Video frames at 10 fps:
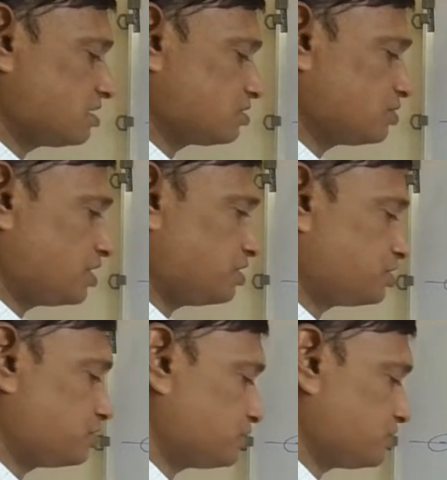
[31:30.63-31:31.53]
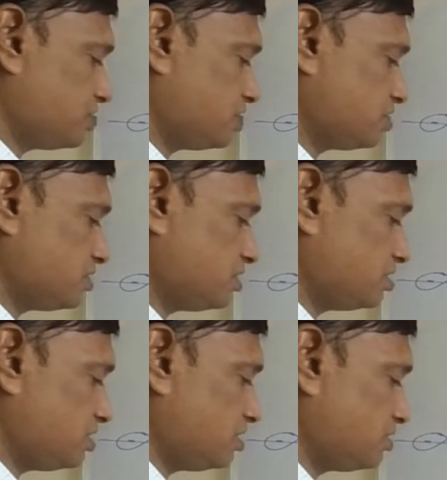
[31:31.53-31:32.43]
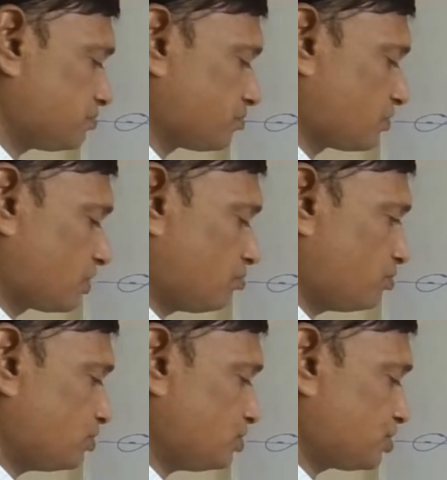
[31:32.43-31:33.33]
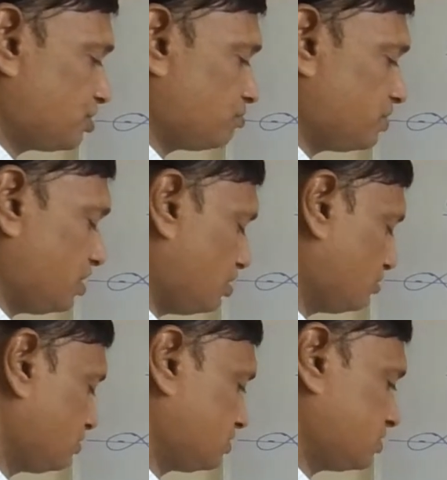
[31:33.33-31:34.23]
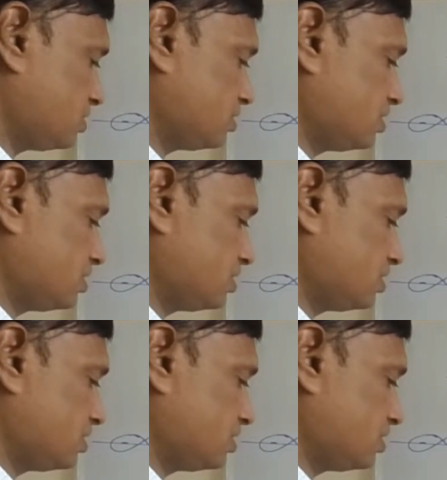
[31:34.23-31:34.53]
so there is no change in the position of the lobes.